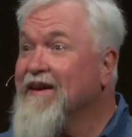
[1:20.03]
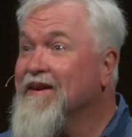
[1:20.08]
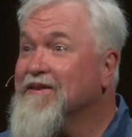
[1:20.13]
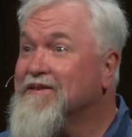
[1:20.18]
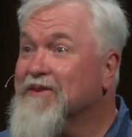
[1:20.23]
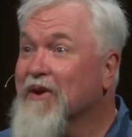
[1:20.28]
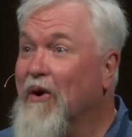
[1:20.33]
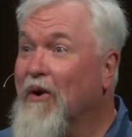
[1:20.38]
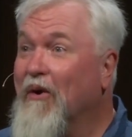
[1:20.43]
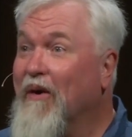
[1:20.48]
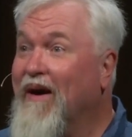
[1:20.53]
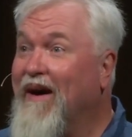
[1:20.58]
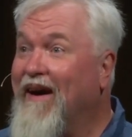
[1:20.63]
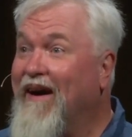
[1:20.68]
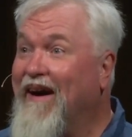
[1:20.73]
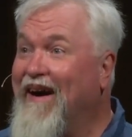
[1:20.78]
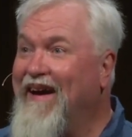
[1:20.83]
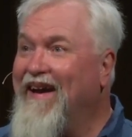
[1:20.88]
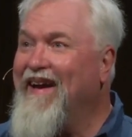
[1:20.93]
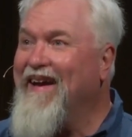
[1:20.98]
So
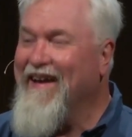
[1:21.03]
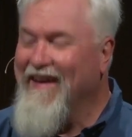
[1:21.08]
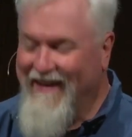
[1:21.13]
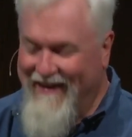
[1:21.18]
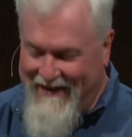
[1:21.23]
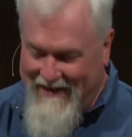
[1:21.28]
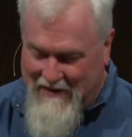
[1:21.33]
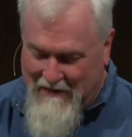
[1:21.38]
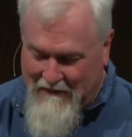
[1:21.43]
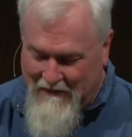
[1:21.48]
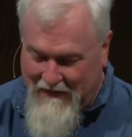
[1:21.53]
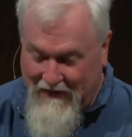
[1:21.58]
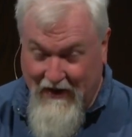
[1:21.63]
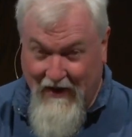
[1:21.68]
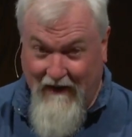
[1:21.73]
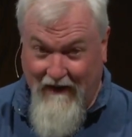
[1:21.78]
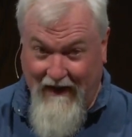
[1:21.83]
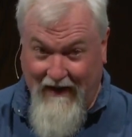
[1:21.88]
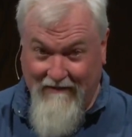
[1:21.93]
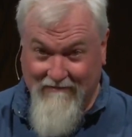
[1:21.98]

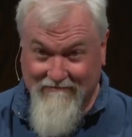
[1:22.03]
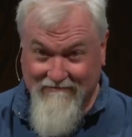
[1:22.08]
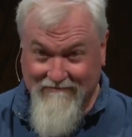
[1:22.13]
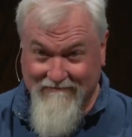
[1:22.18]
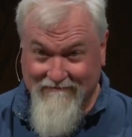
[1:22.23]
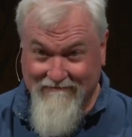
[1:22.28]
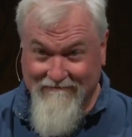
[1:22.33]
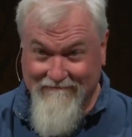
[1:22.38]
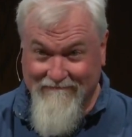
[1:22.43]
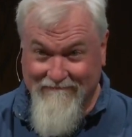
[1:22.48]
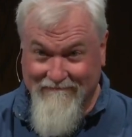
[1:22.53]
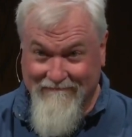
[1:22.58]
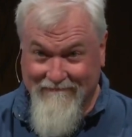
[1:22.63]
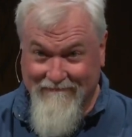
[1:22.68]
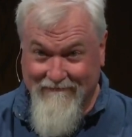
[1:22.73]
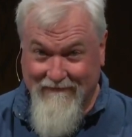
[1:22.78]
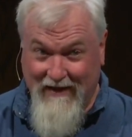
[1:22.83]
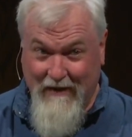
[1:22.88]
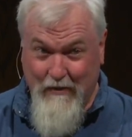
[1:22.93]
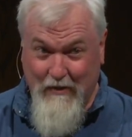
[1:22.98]
you're all like,
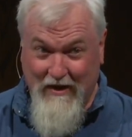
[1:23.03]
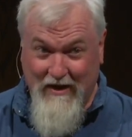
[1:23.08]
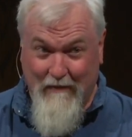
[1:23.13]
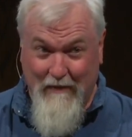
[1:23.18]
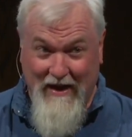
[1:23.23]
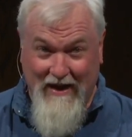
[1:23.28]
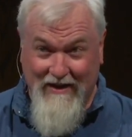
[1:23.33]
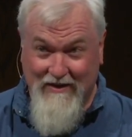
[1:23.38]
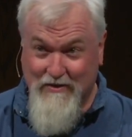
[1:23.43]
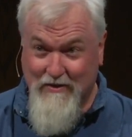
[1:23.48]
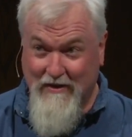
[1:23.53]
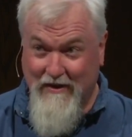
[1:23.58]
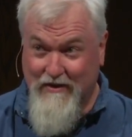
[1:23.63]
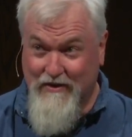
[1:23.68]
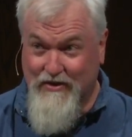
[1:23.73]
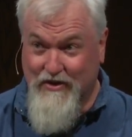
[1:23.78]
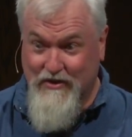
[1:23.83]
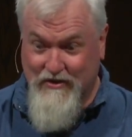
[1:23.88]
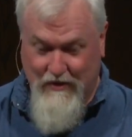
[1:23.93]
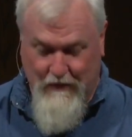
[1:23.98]
maybe we can make it to
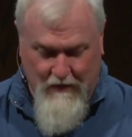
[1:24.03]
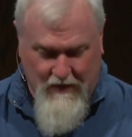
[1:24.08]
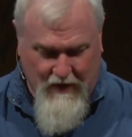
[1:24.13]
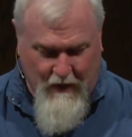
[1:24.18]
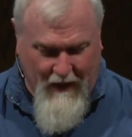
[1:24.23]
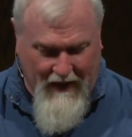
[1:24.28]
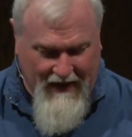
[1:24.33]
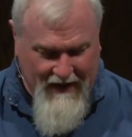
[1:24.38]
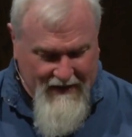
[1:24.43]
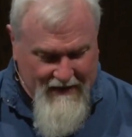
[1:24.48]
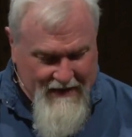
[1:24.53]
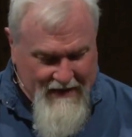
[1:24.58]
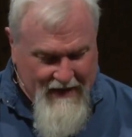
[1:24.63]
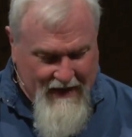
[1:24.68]
another church here real quick.